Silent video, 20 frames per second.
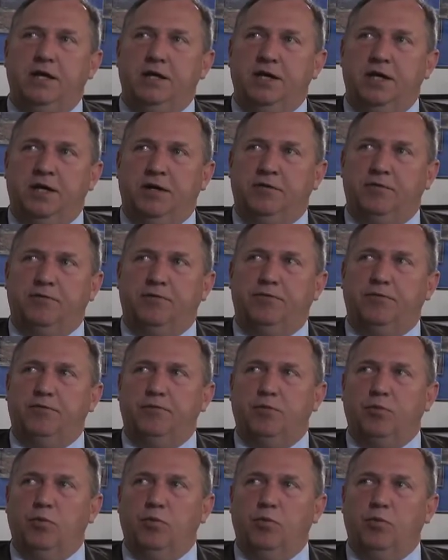
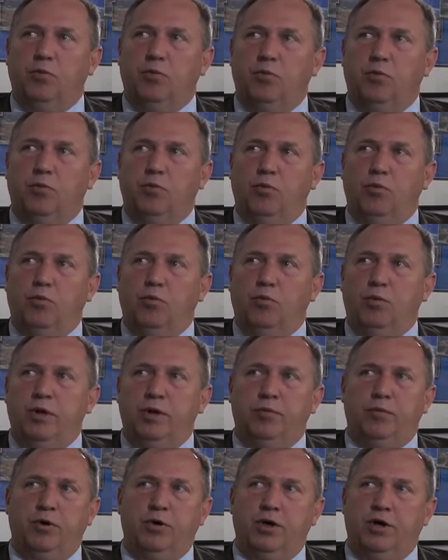if
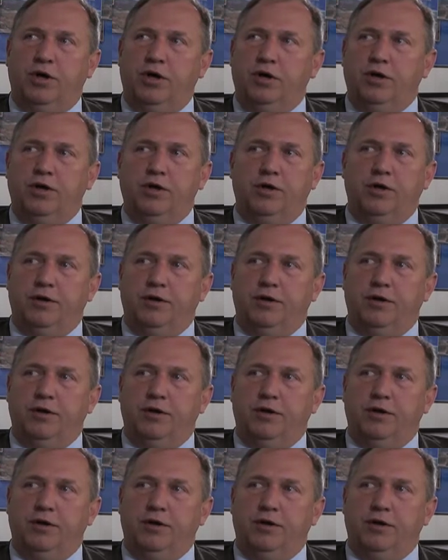we were to